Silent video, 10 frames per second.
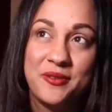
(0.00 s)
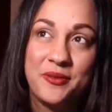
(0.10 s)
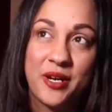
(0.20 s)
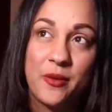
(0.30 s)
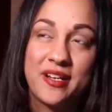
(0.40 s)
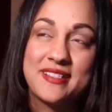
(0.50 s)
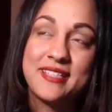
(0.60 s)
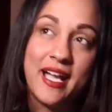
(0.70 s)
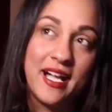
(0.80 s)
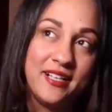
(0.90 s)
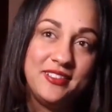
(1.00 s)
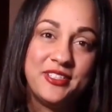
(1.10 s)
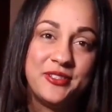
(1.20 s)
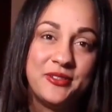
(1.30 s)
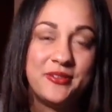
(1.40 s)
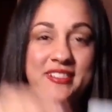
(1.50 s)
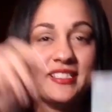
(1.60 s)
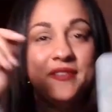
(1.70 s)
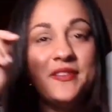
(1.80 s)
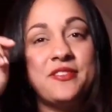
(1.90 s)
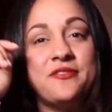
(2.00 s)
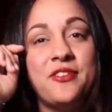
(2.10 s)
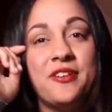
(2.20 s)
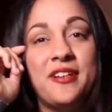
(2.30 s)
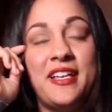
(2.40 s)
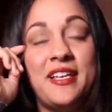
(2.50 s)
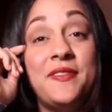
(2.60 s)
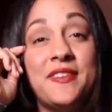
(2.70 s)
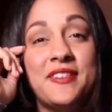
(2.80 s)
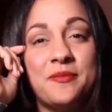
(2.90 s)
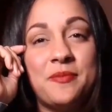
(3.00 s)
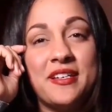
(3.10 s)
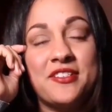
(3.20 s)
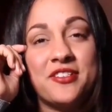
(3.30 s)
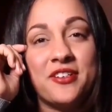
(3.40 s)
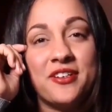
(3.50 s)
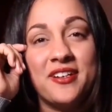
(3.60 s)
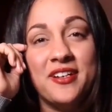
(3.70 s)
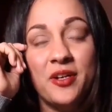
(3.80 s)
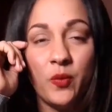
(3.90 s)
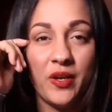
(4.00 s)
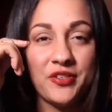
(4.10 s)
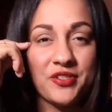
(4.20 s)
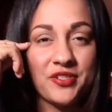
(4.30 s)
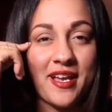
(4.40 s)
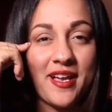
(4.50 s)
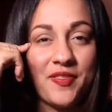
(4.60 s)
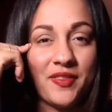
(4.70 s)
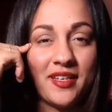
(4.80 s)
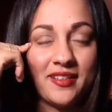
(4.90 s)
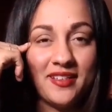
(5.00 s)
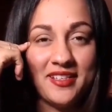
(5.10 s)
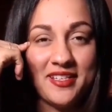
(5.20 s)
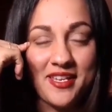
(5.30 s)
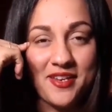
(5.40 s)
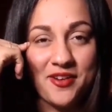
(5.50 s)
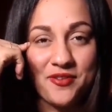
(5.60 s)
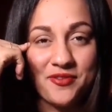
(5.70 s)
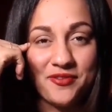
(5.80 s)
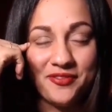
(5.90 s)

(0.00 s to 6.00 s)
what I want to tell you is in this ver in this picture, we understand that, you know,